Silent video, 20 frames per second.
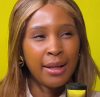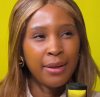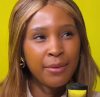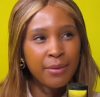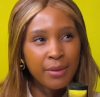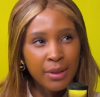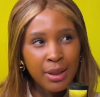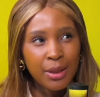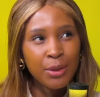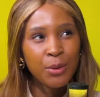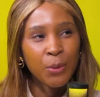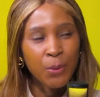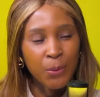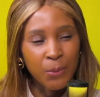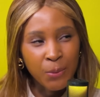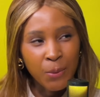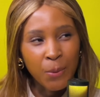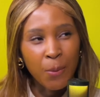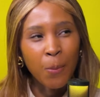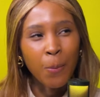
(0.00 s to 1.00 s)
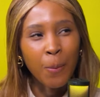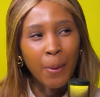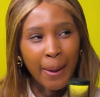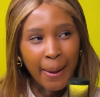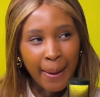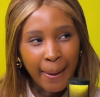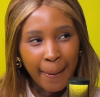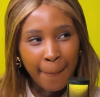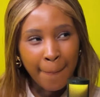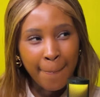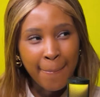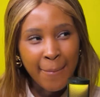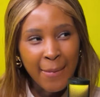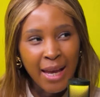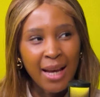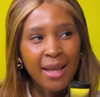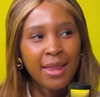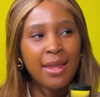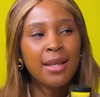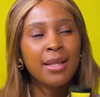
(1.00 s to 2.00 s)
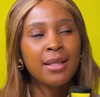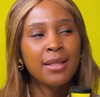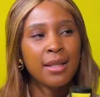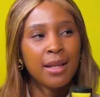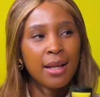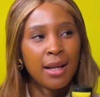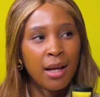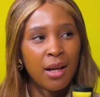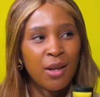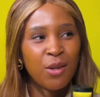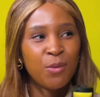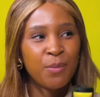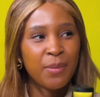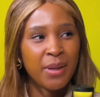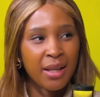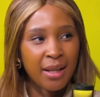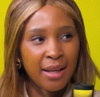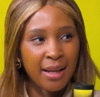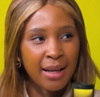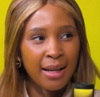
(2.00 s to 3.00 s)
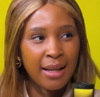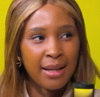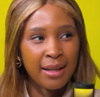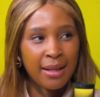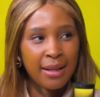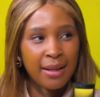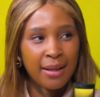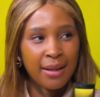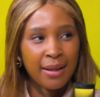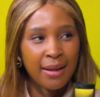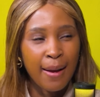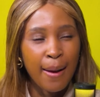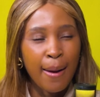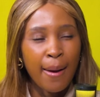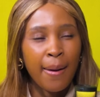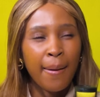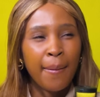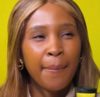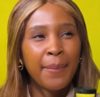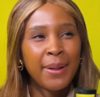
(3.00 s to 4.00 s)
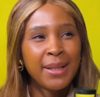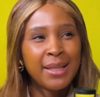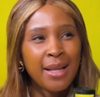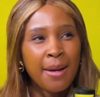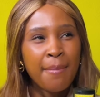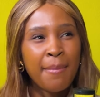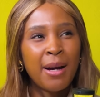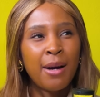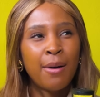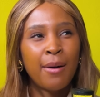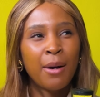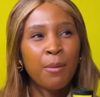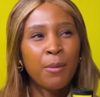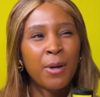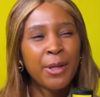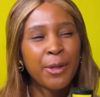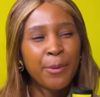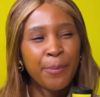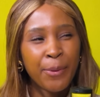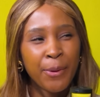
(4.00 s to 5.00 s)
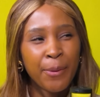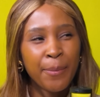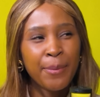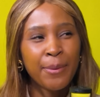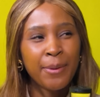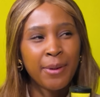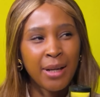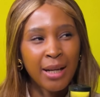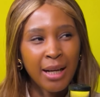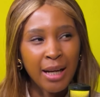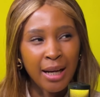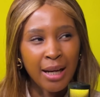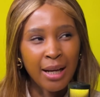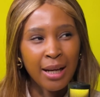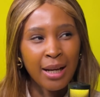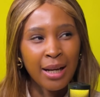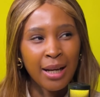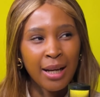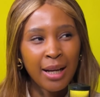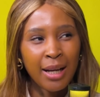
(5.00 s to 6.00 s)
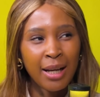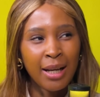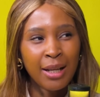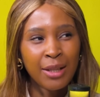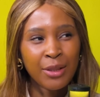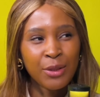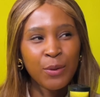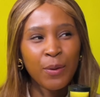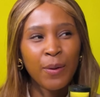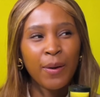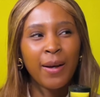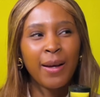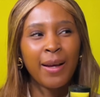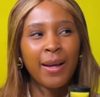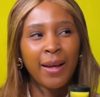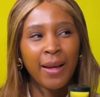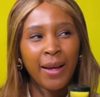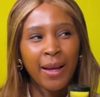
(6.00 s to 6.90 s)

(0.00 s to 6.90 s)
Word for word: I really don't know why. I think it's a calming color. But somehow I want a purple car. So oh.